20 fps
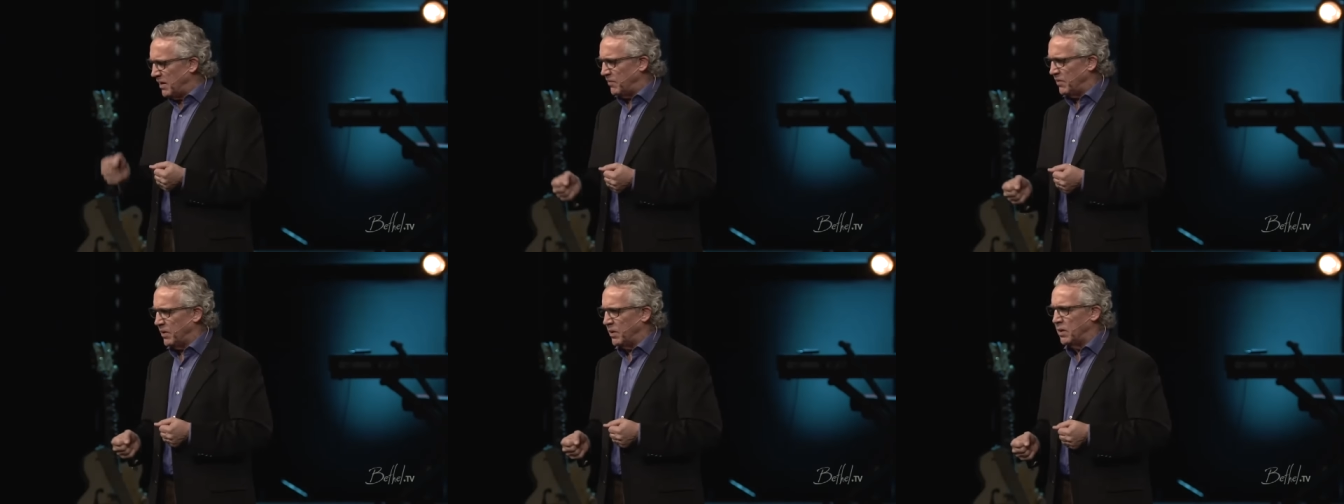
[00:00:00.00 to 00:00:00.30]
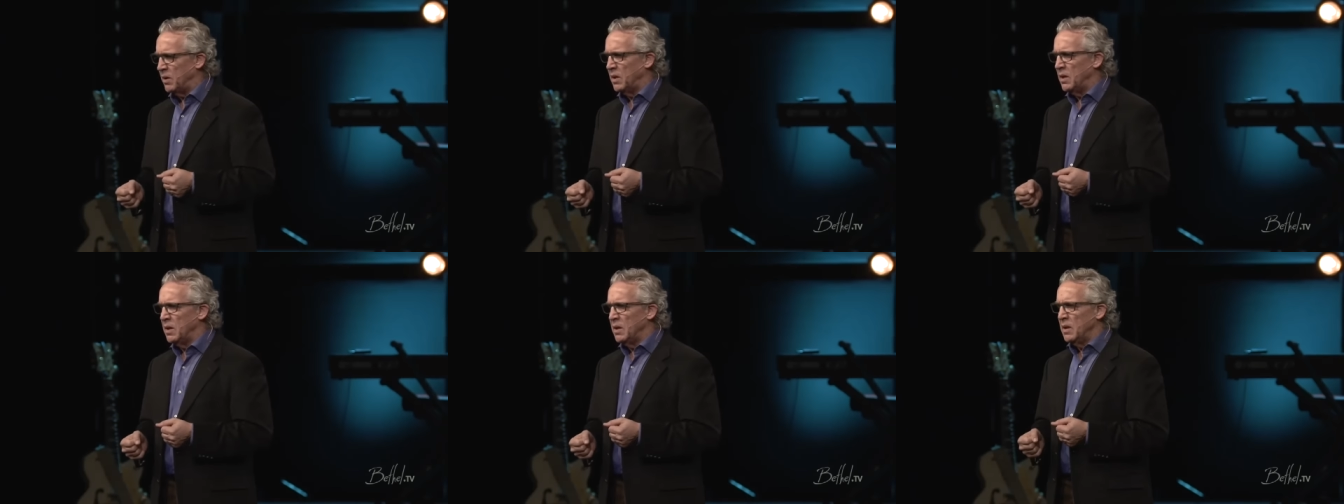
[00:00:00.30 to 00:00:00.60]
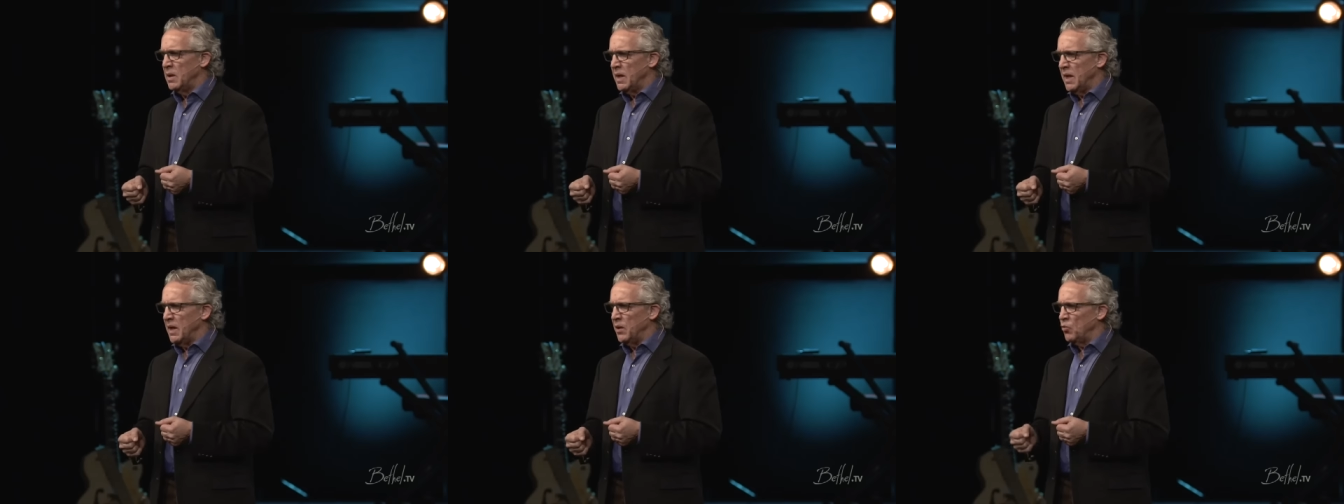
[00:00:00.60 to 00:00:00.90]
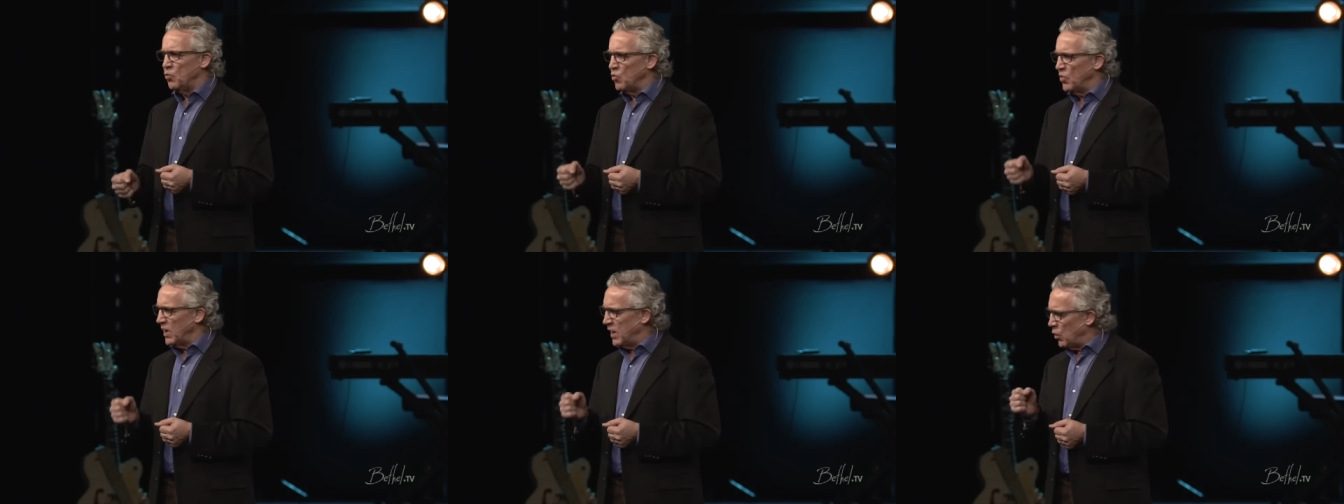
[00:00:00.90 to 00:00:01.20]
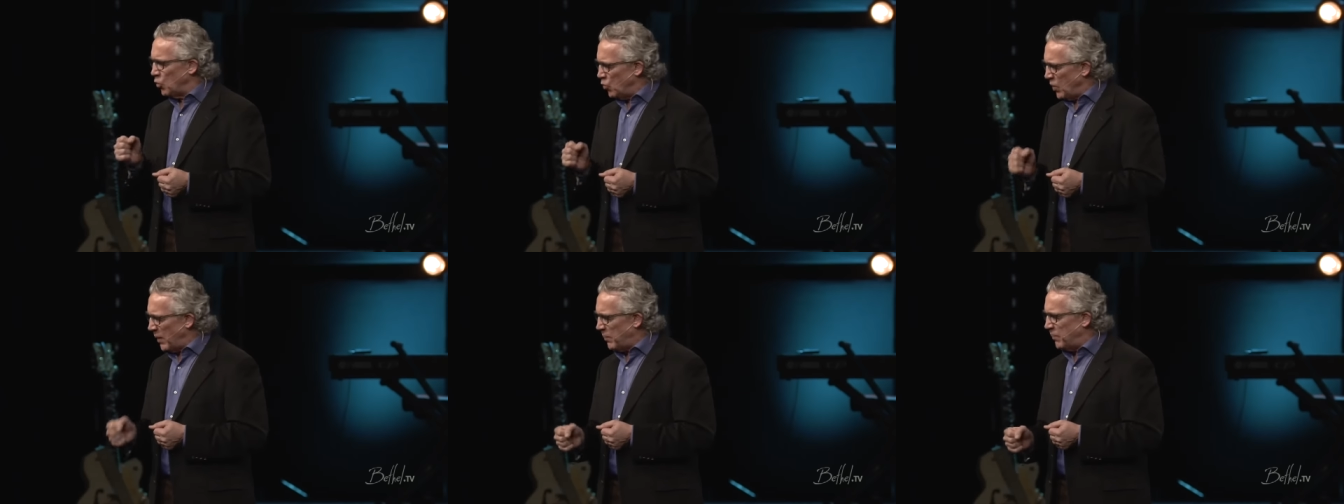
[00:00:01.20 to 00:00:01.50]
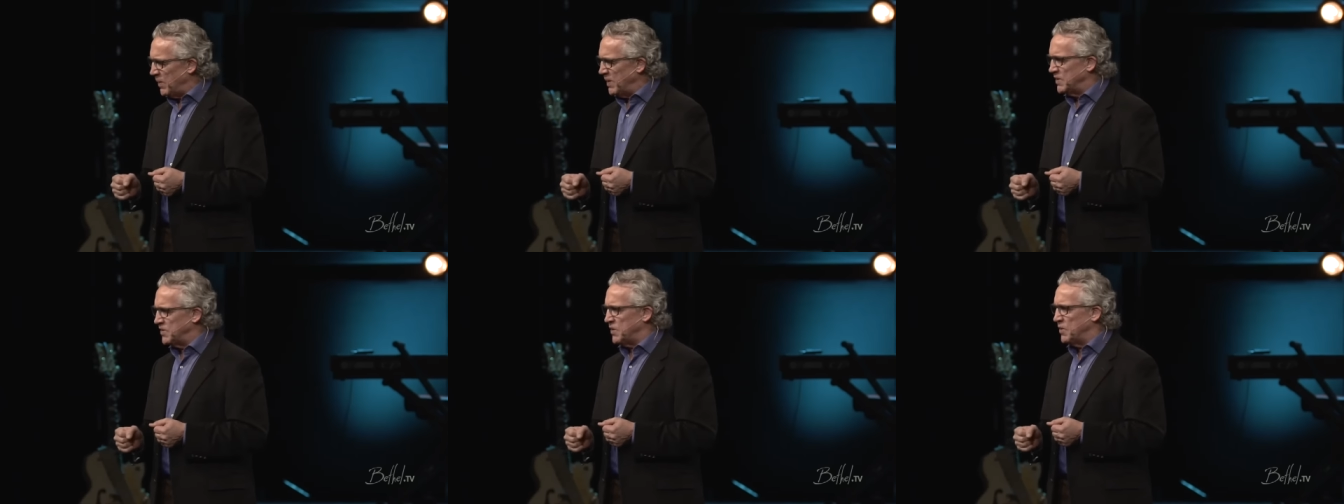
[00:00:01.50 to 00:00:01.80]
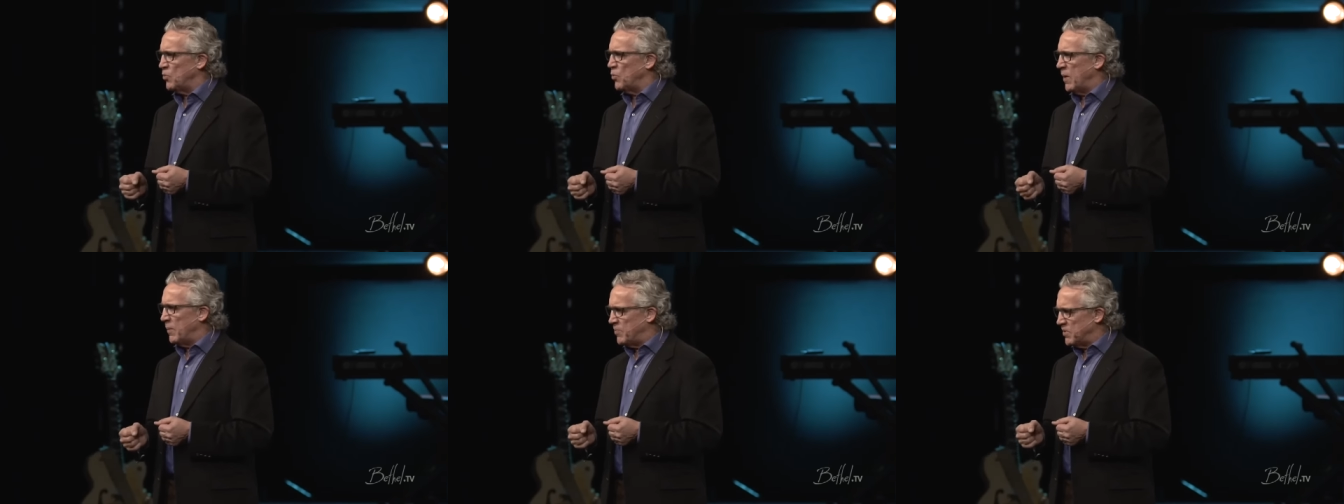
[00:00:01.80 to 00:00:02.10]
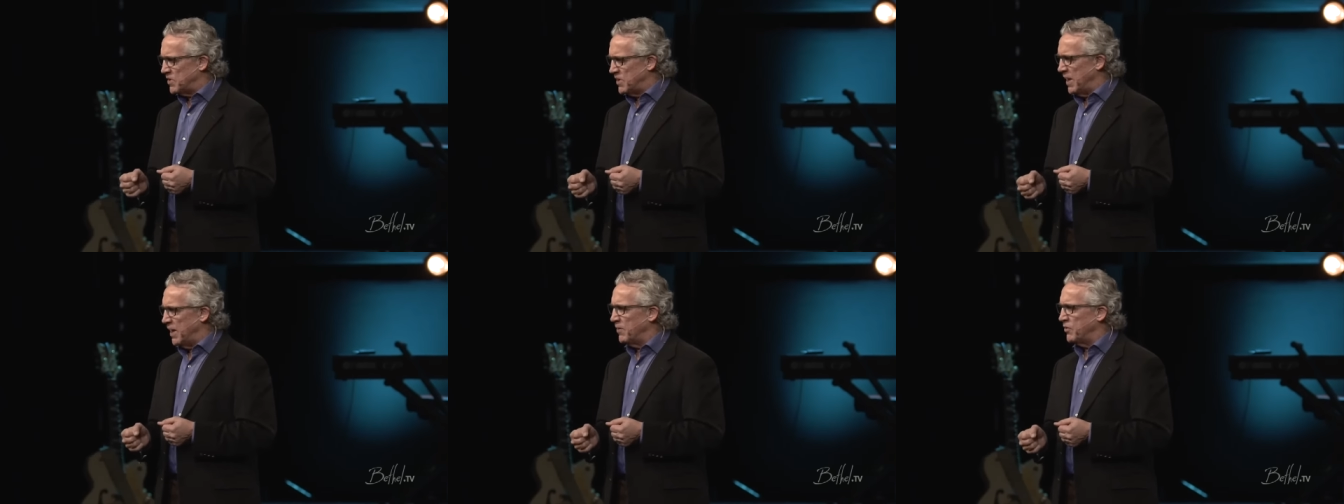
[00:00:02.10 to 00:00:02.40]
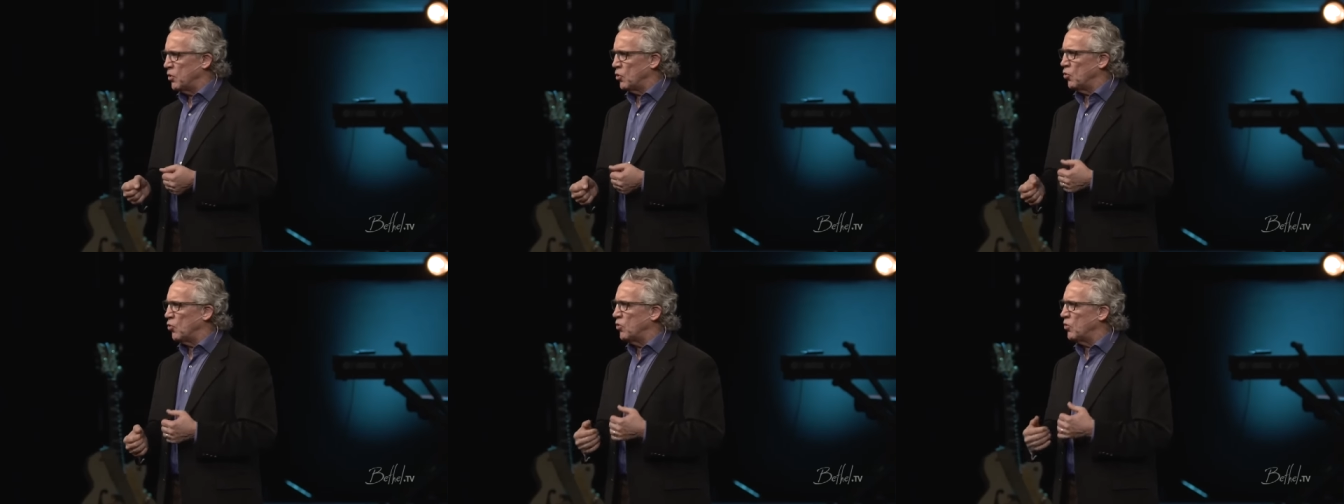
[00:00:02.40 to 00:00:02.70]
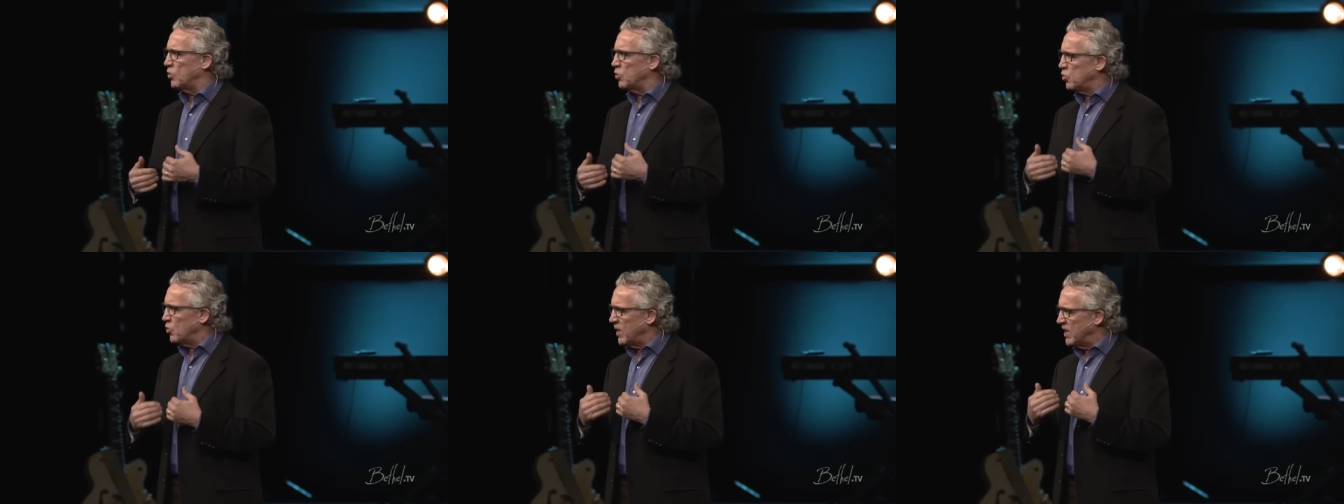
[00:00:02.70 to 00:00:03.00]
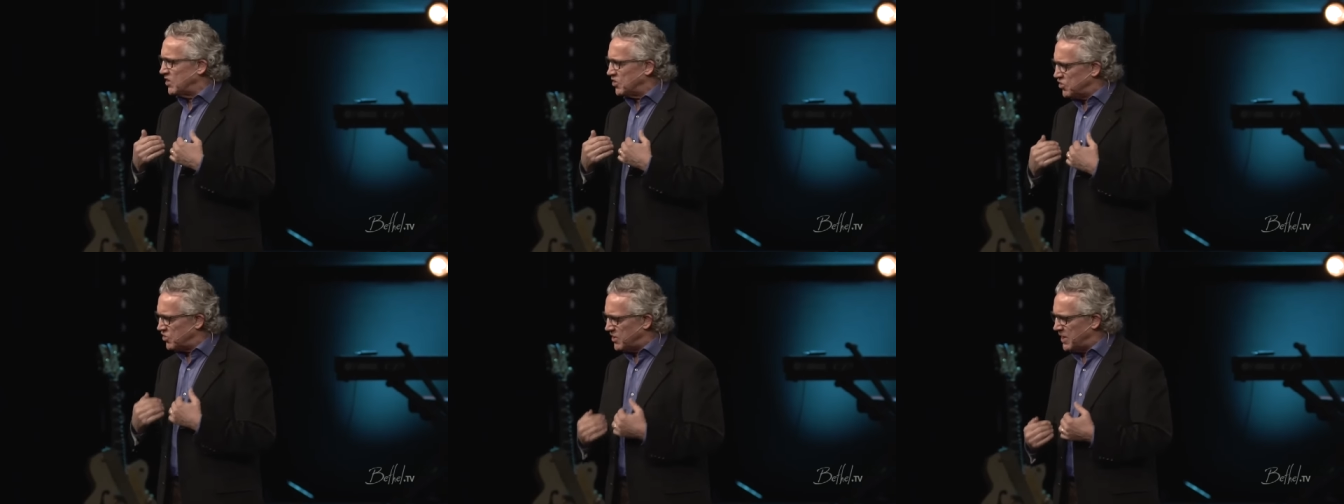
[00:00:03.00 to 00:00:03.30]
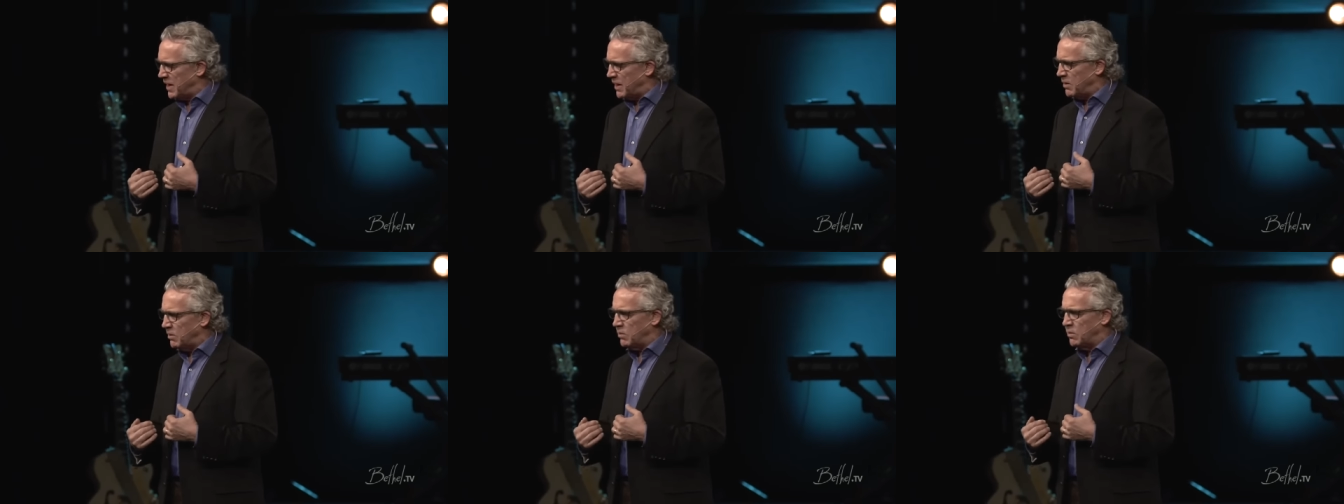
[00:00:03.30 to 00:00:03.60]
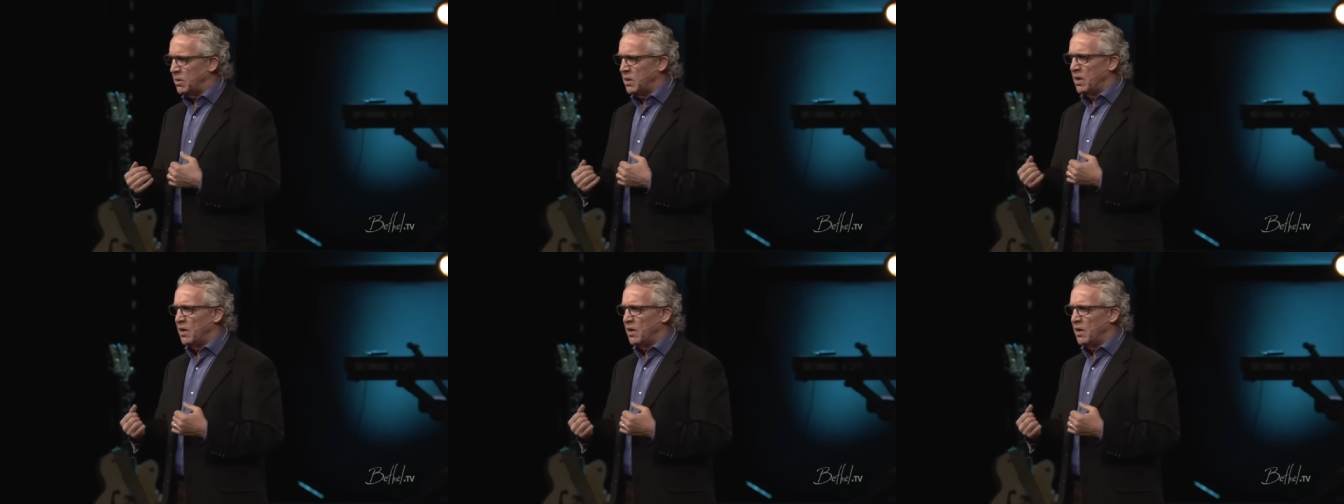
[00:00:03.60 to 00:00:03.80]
in really representing the Lord with a great zeal,